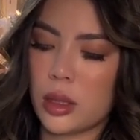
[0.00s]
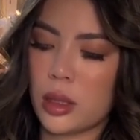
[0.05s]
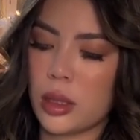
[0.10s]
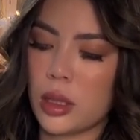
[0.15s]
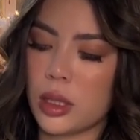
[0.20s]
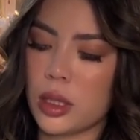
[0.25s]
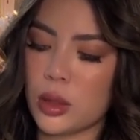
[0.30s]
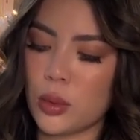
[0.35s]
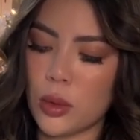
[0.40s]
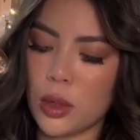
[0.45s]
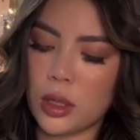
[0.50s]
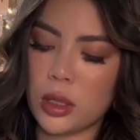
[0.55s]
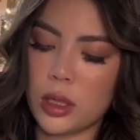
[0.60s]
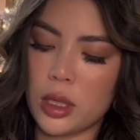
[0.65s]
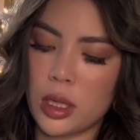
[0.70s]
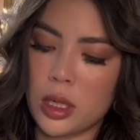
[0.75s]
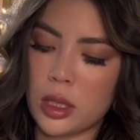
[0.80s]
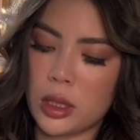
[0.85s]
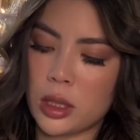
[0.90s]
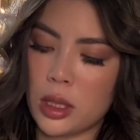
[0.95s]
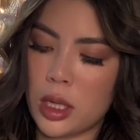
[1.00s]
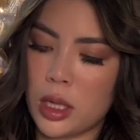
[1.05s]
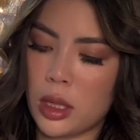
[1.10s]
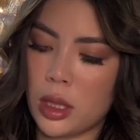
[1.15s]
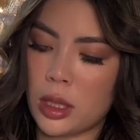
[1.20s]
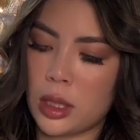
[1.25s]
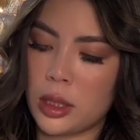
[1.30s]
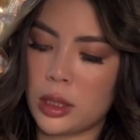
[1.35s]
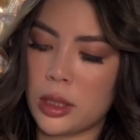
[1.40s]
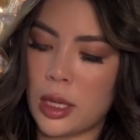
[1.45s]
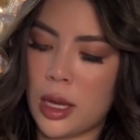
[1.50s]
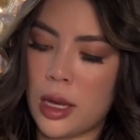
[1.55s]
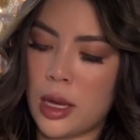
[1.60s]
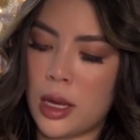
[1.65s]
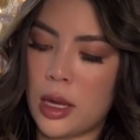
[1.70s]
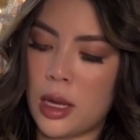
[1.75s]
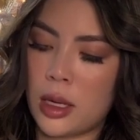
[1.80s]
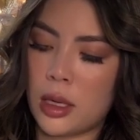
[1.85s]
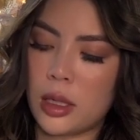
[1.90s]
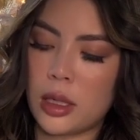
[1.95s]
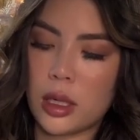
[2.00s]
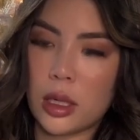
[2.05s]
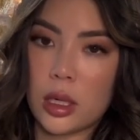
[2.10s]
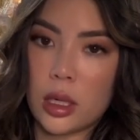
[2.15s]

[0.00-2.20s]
This one is in the scent